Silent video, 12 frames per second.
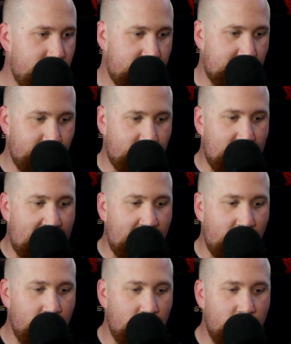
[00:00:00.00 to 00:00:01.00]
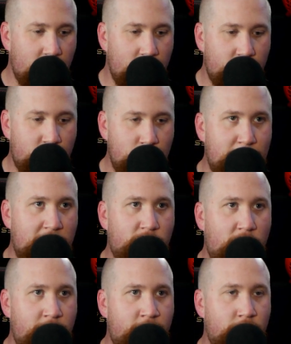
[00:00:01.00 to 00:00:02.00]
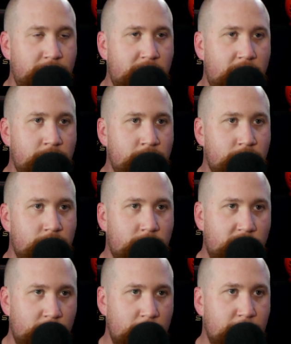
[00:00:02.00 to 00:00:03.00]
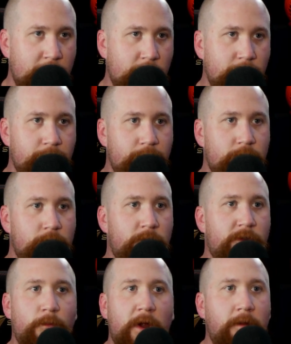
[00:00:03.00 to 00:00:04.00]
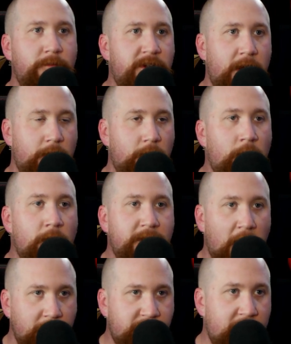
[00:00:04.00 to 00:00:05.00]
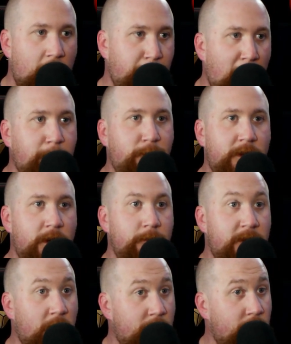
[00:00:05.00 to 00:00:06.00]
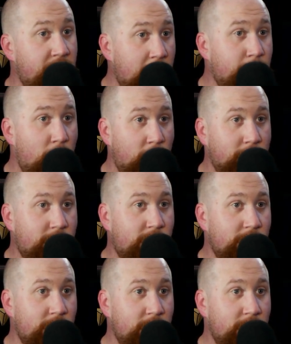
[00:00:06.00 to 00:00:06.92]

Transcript: Comes back two picks right before Tim. Somebody picks him some random chick that she got popularity because of Nick Mercs.